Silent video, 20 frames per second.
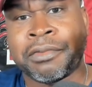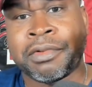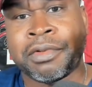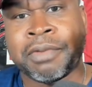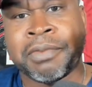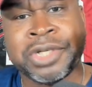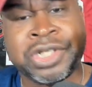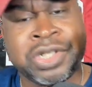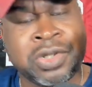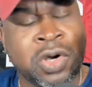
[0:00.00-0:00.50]

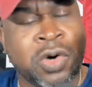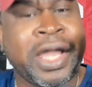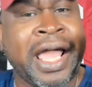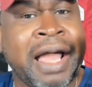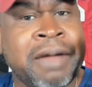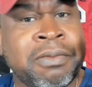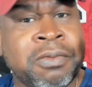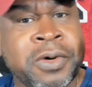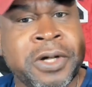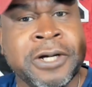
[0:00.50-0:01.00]
But you know,
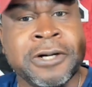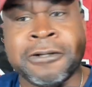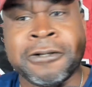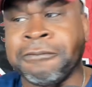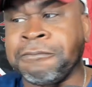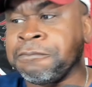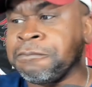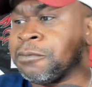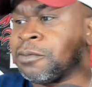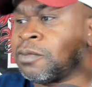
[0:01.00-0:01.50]
Cam Will,
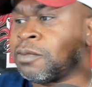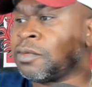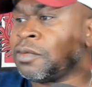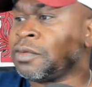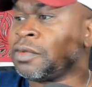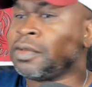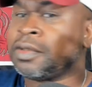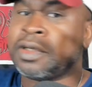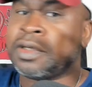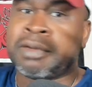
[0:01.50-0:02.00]

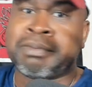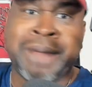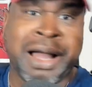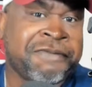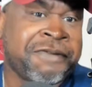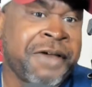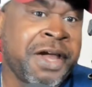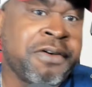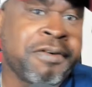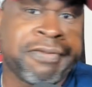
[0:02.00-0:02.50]
my
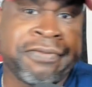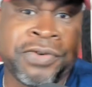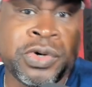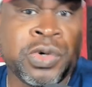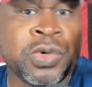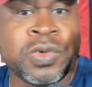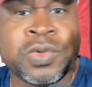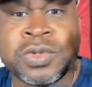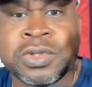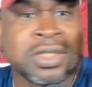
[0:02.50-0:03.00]
favorite
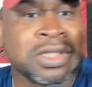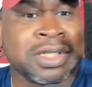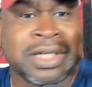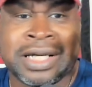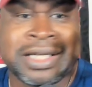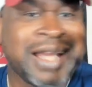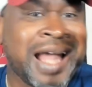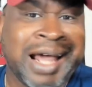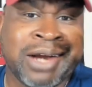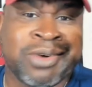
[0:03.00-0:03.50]
foods
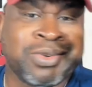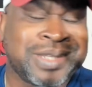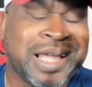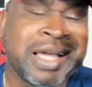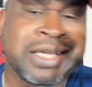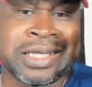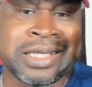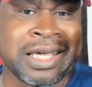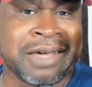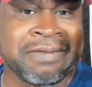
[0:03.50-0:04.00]
are not on
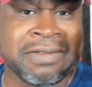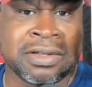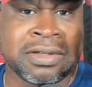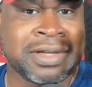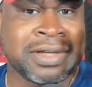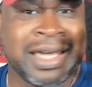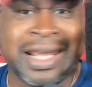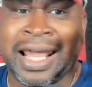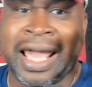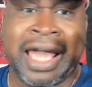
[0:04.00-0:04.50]
Thanksgiving.
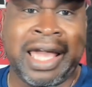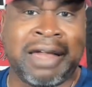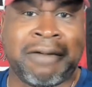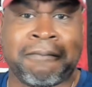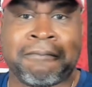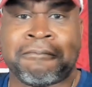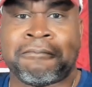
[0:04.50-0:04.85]
It ain't.